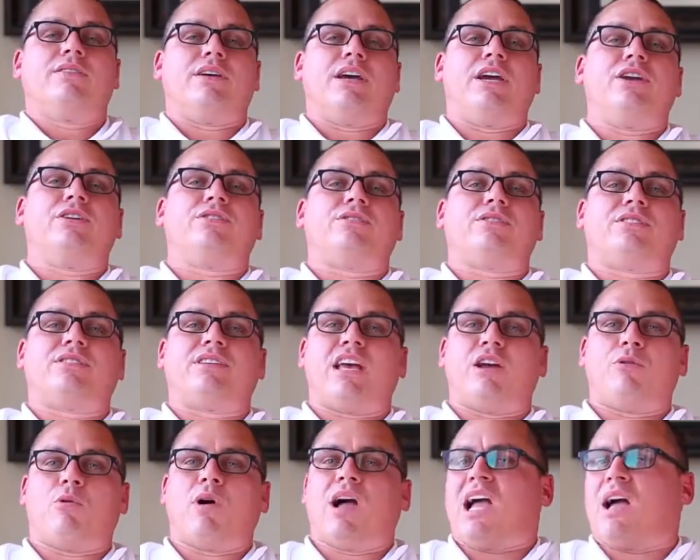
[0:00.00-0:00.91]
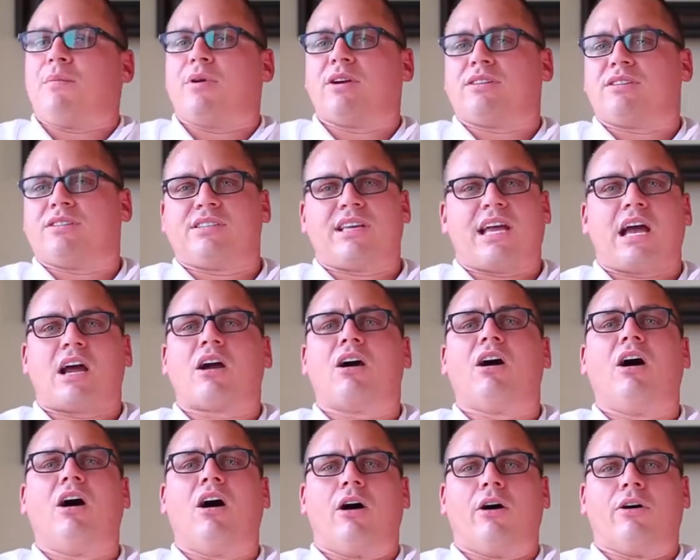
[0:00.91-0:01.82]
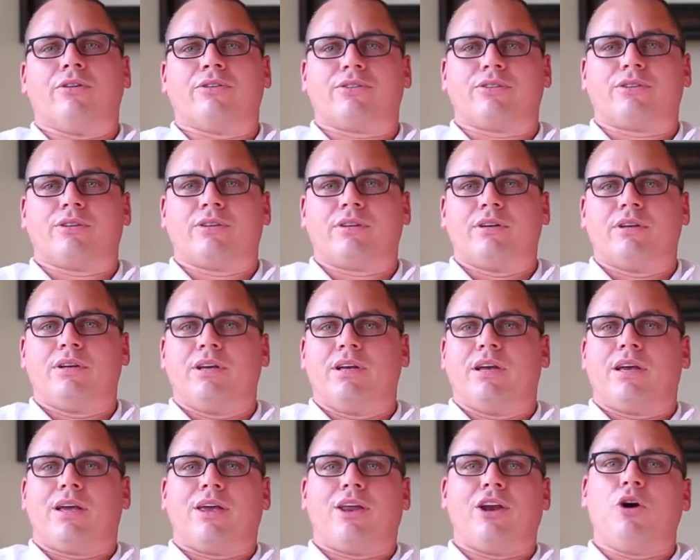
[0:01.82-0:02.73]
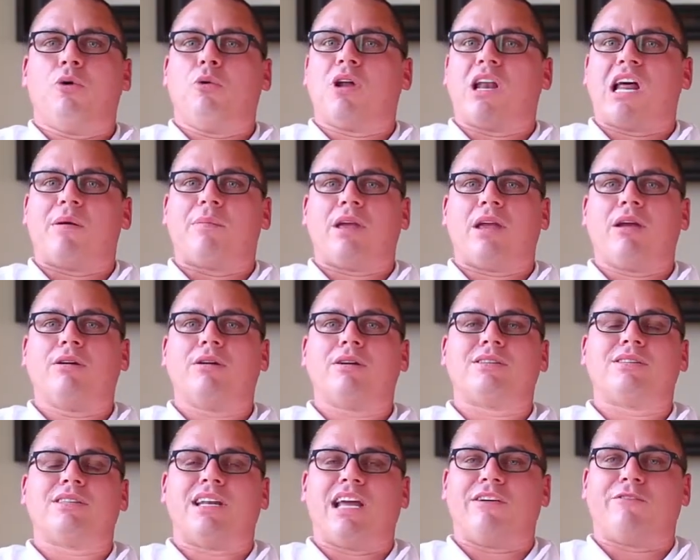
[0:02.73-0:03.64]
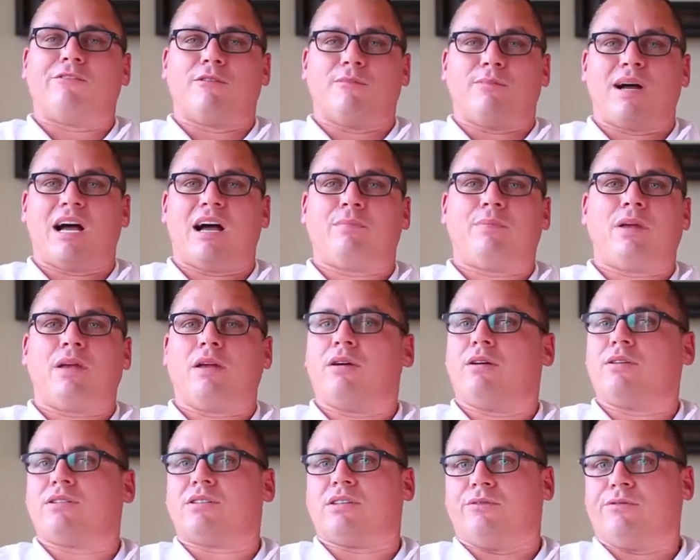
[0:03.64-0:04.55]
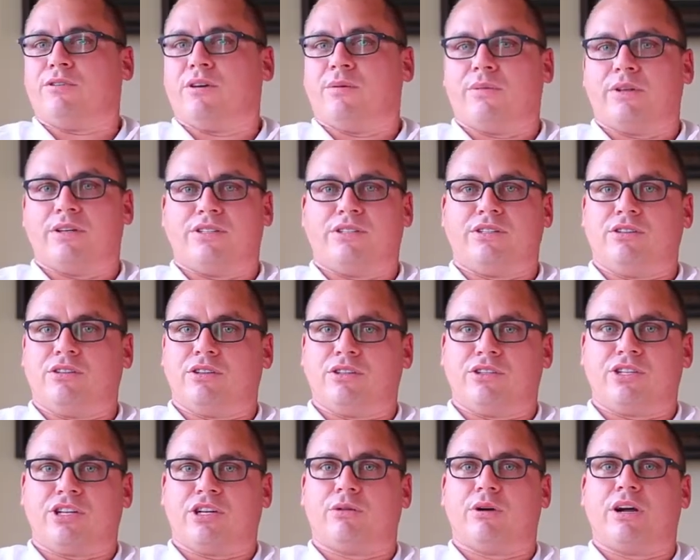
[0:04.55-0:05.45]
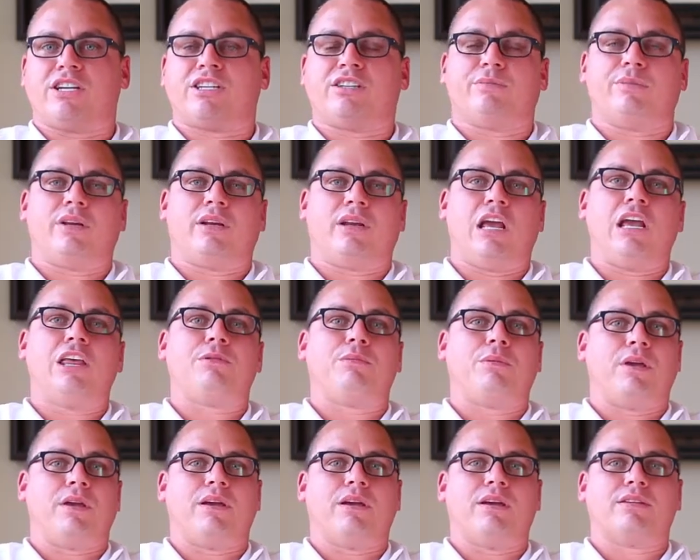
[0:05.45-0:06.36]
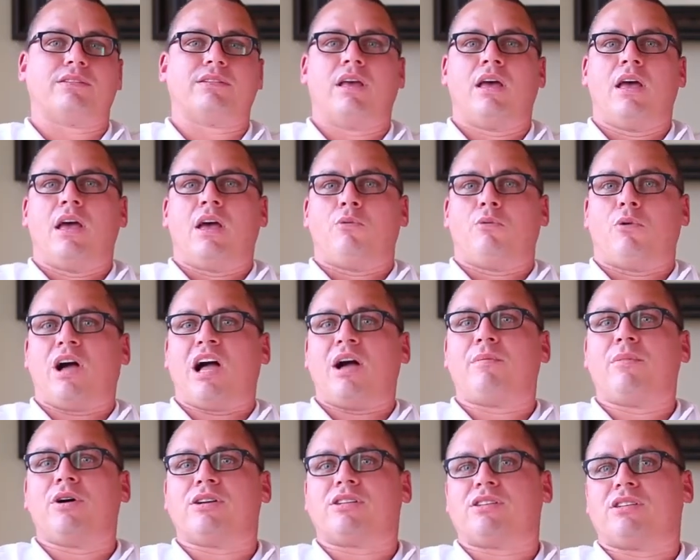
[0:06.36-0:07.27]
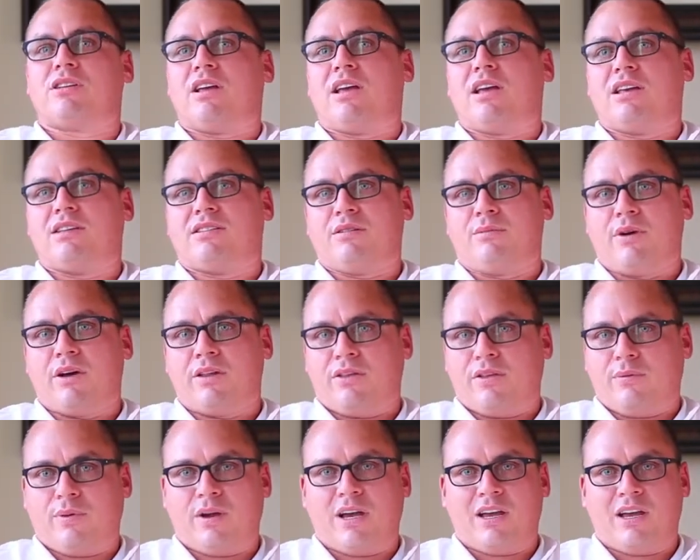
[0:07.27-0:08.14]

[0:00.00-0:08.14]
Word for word: they used to say, well, how much does that cost? You know, what I'm hearing today from my peers and from the generation beneath me is, well, how much is the monthly